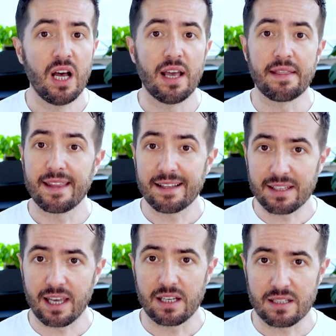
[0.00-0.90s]
In
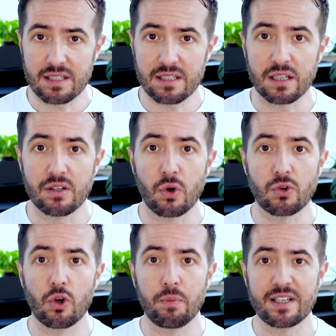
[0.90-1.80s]
that case,
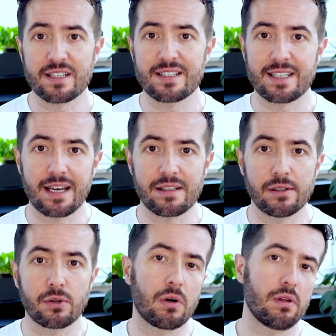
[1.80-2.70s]
your topic is tightly
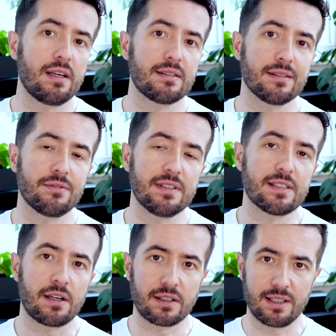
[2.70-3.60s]
correlated with
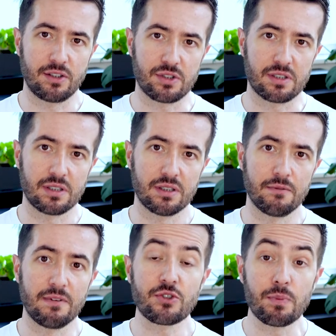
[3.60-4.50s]
architecture,
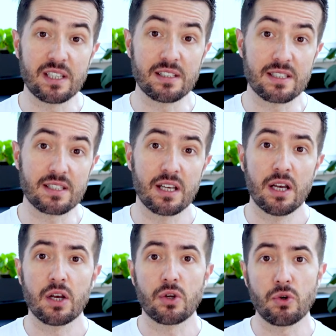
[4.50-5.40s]
which means
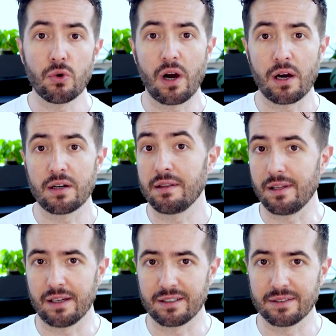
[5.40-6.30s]
you are in
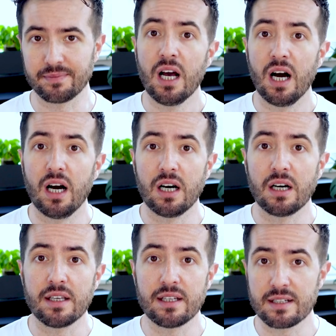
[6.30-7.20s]
luck.
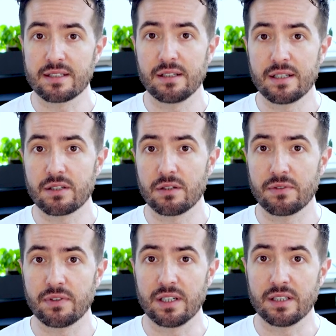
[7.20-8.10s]
Here is the list
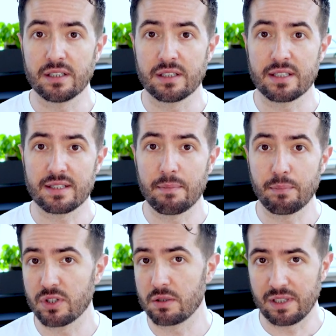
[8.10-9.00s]
of some
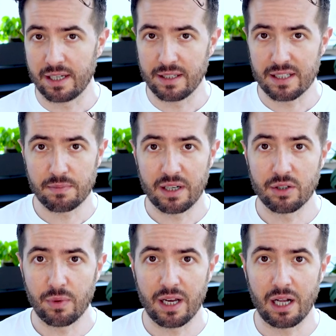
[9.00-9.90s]
possible ideas, by
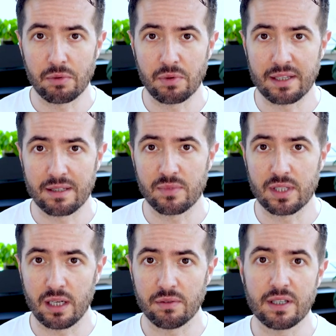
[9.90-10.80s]
the way. I'll write them
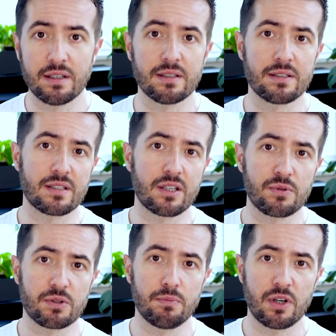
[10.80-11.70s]
down in the
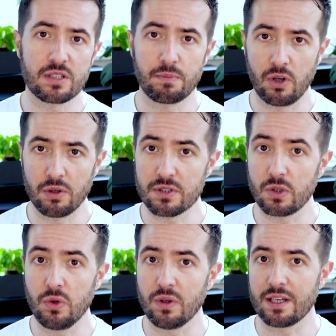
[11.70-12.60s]
description box below
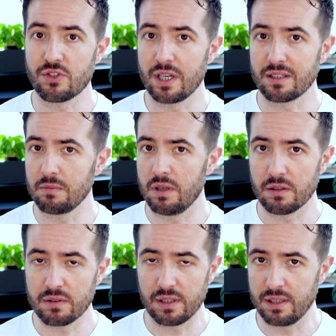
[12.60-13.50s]
so you can check them
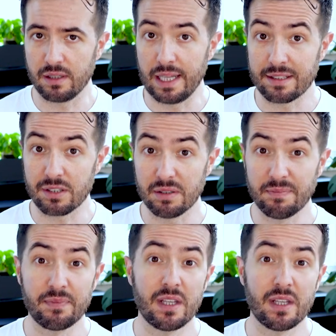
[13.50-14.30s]
out later.